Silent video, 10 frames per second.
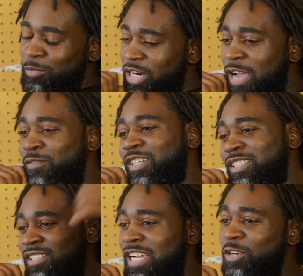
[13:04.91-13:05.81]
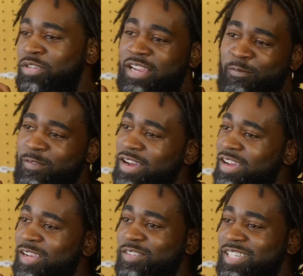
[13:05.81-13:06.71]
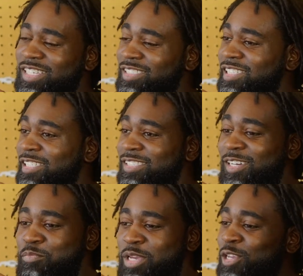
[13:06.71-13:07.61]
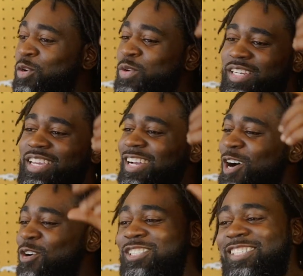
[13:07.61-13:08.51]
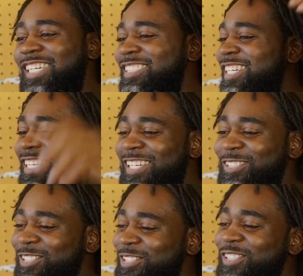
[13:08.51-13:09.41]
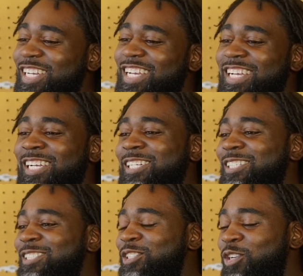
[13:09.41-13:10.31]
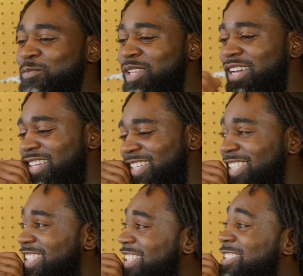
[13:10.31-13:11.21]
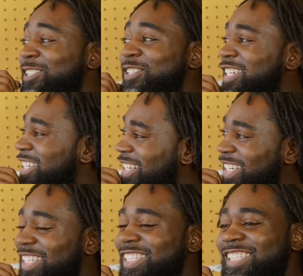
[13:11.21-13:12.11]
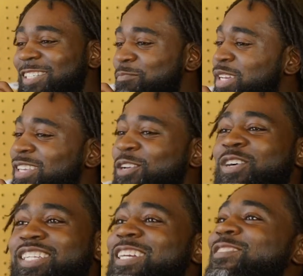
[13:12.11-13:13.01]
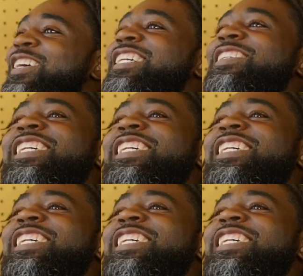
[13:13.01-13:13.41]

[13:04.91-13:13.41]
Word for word: I'm driving, there's a sign on 95, and it says uh, "Pick and quick Date." I always look at that sign now too. Wow. So I'm like, there? it's still there. Really? Pick and Quick Date, right?